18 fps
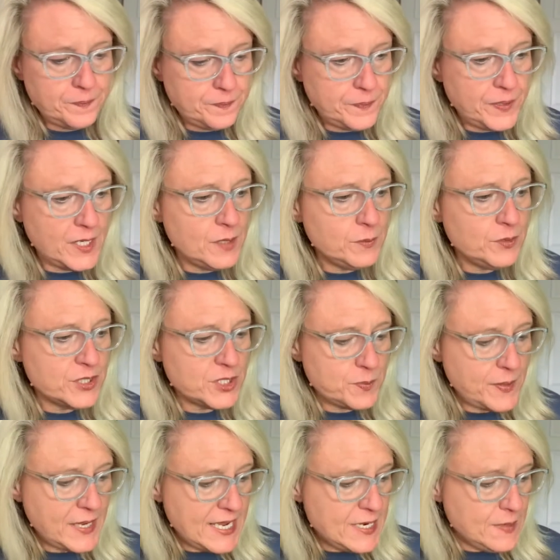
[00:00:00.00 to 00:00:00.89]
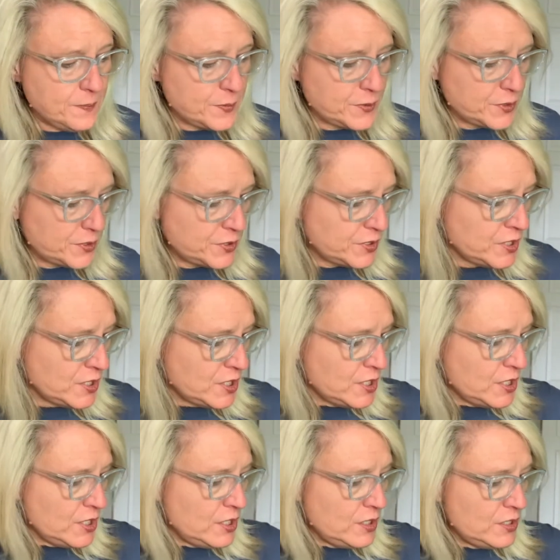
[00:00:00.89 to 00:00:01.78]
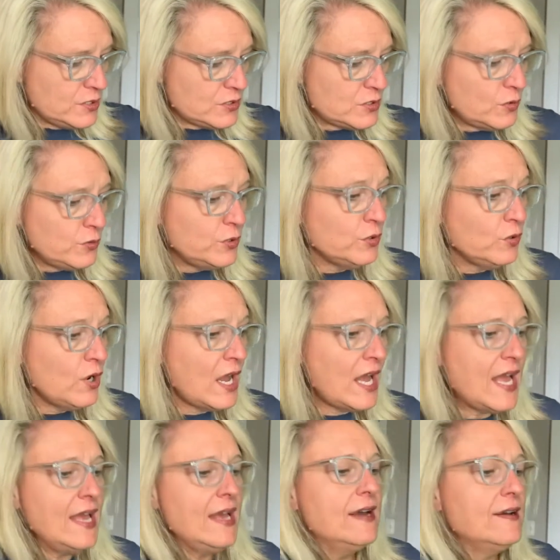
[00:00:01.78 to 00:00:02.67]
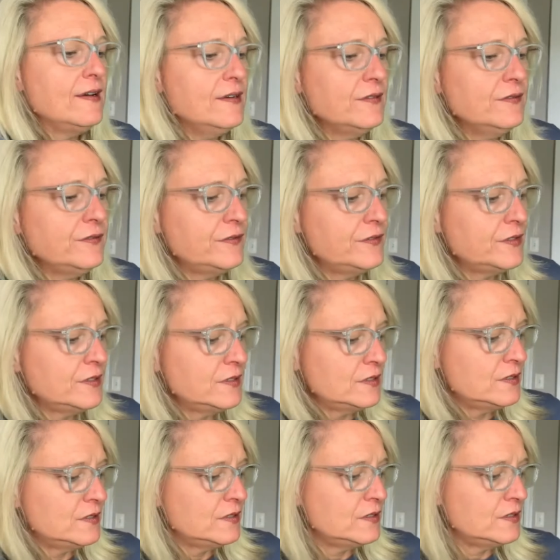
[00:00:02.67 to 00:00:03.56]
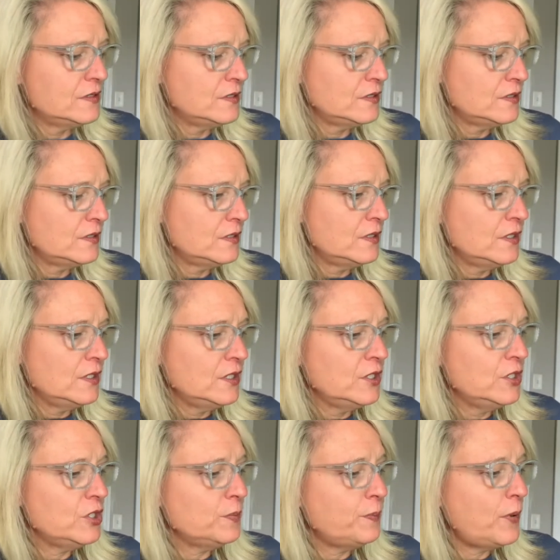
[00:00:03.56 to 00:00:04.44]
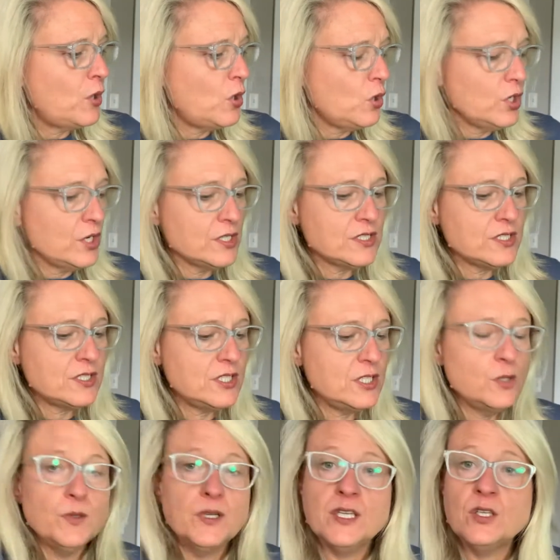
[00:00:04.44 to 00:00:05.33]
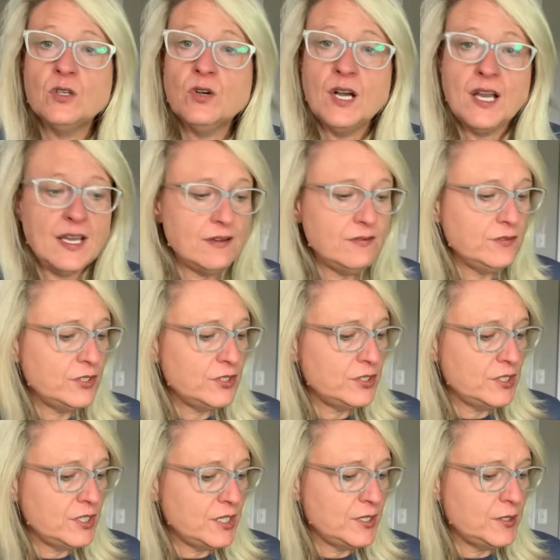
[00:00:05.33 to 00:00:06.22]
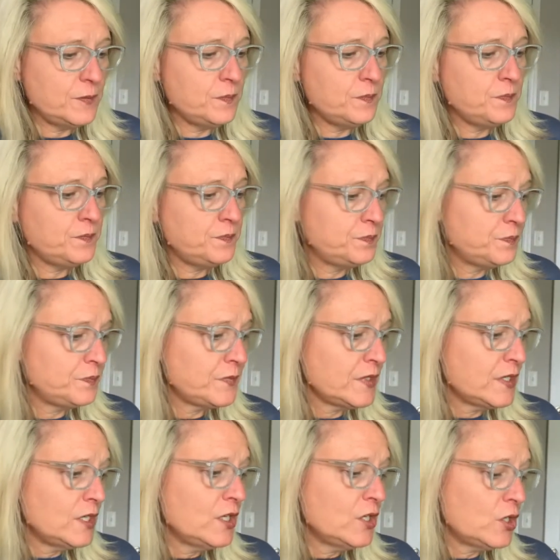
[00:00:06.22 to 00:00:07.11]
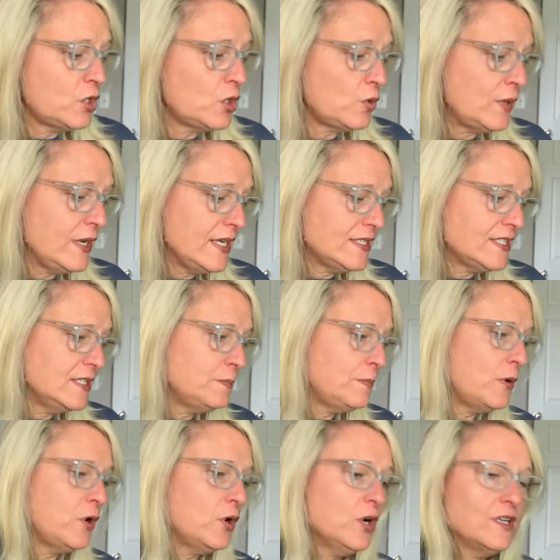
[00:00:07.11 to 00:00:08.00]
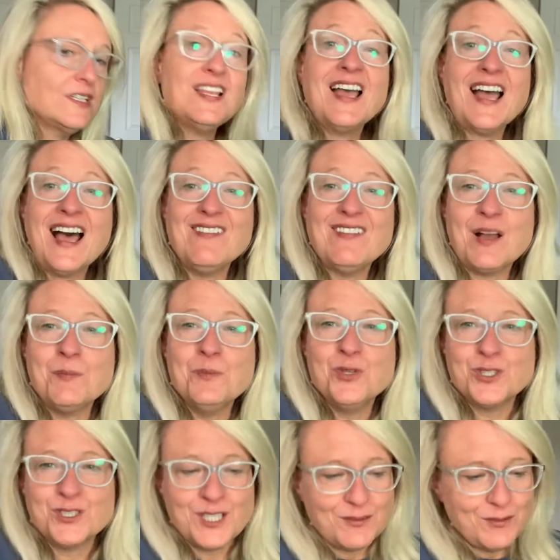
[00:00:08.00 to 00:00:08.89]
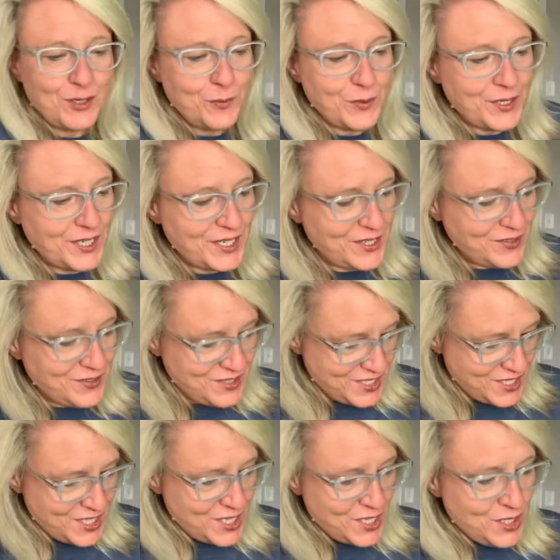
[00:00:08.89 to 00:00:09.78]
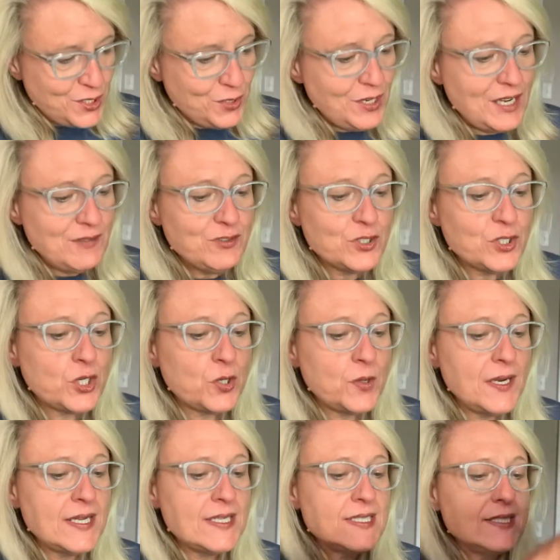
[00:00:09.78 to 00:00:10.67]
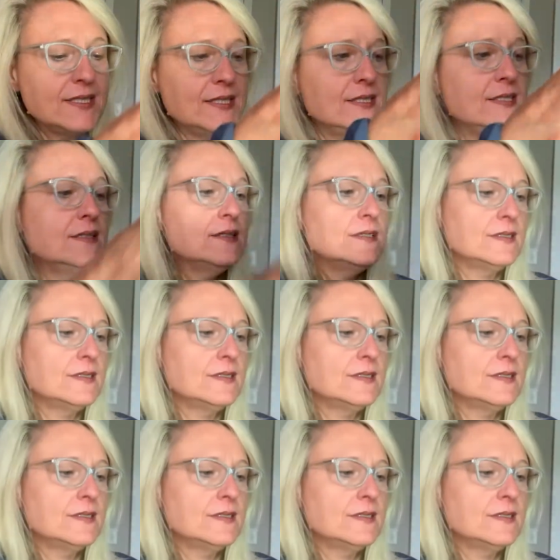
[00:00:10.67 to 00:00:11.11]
published paper, so you'll have your parts to it. You'll have your corrected parts. I've got books everywhere now. You'll have your corrected